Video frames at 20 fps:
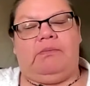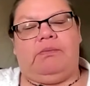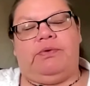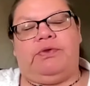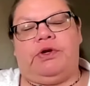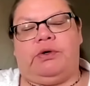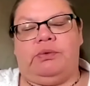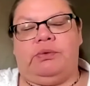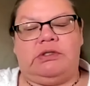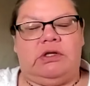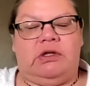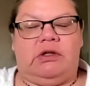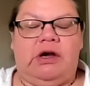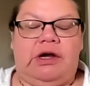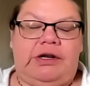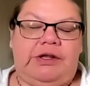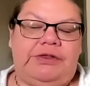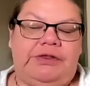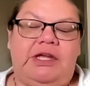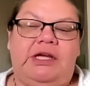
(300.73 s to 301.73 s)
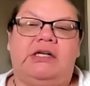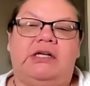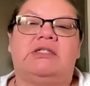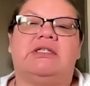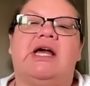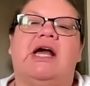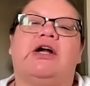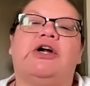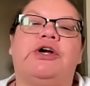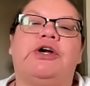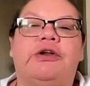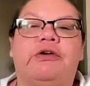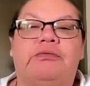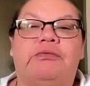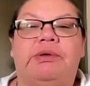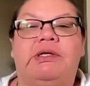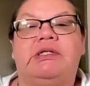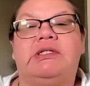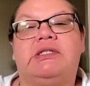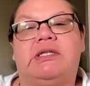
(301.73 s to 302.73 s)
there was a lot of things that could have
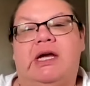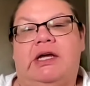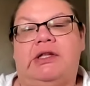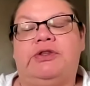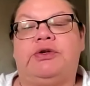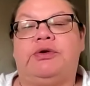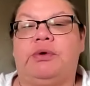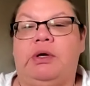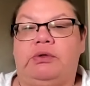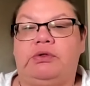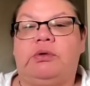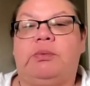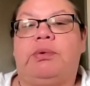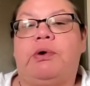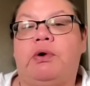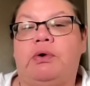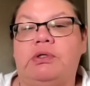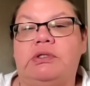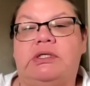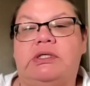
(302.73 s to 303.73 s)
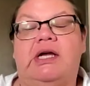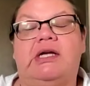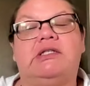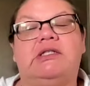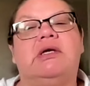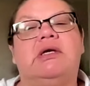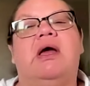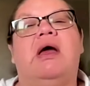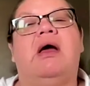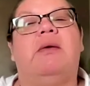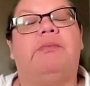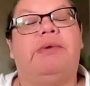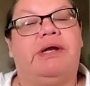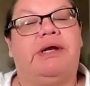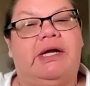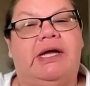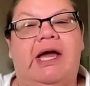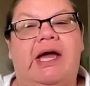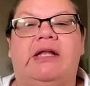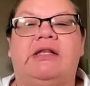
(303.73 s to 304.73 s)
been said throughout the process, but
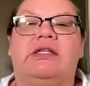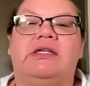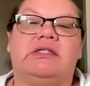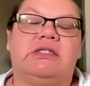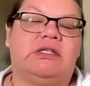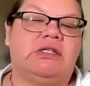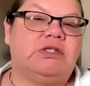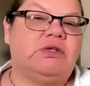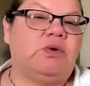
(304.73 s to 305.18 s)
again, this is a